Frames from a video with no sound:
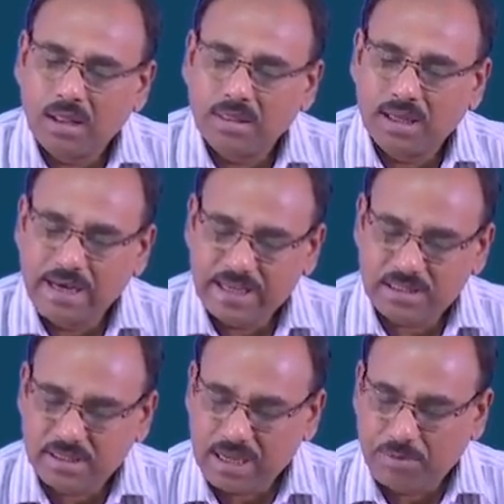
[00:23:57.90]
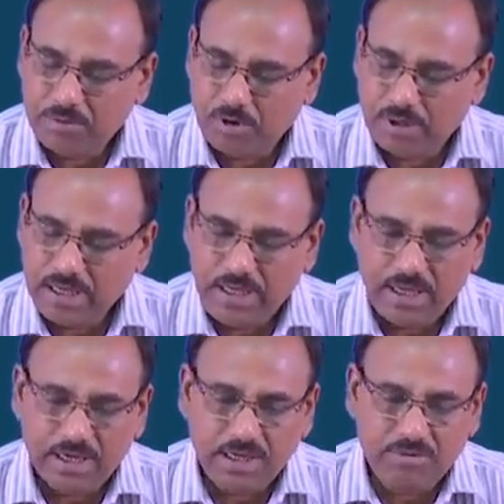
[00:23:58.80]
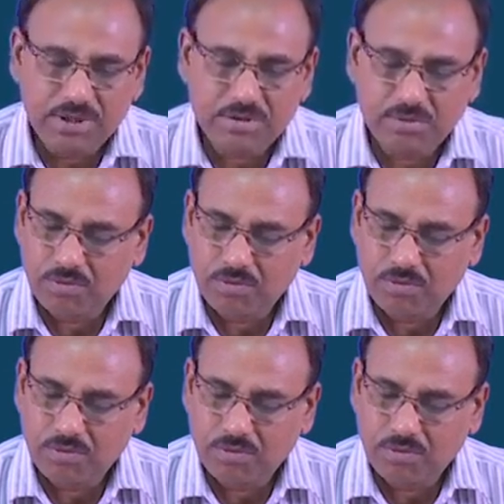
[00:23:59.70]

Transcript: The next type of nonlinearity, which